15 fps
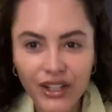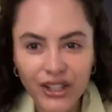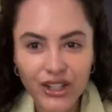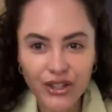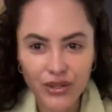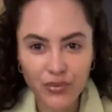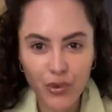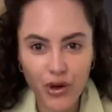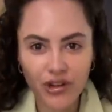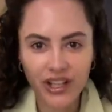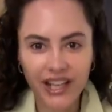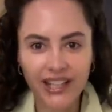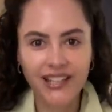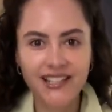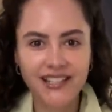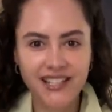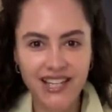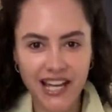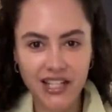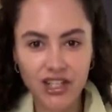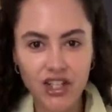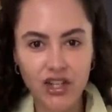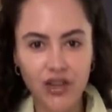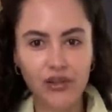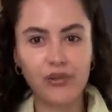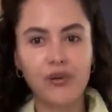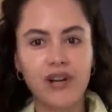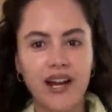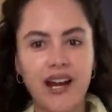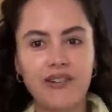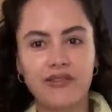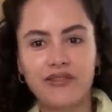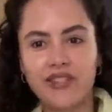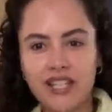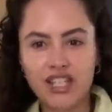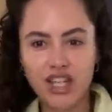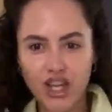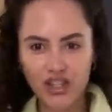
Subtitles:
Good morning, day two outfit.